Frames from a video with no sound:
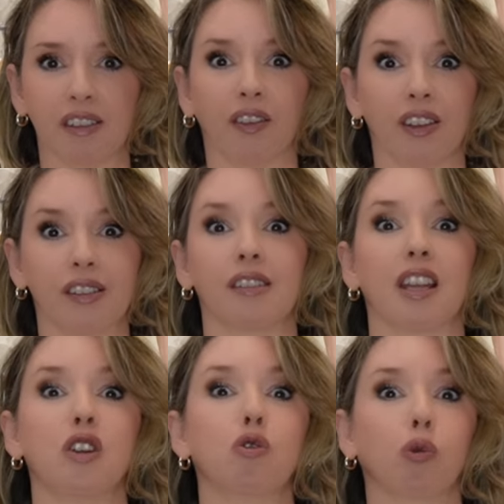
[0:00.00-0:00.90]
so this is
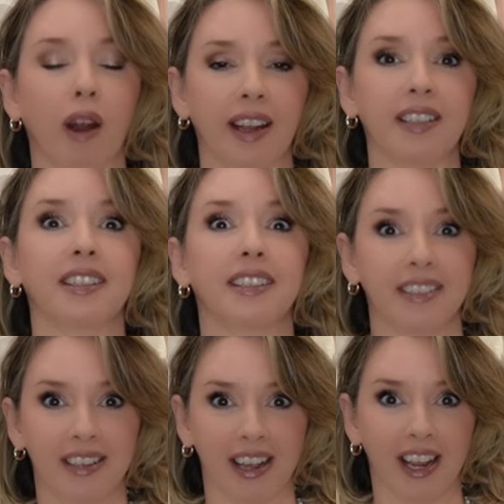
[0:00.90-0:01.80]
a great
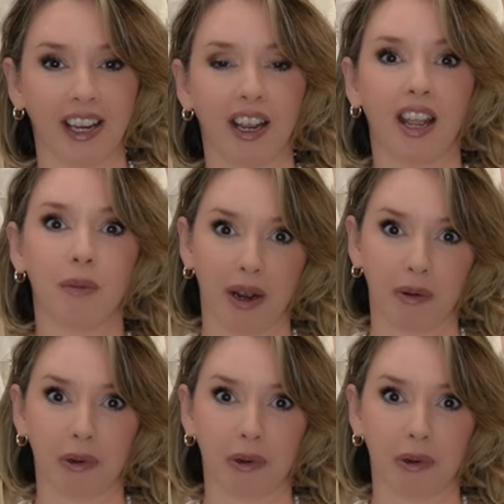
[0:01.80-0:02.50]
day in my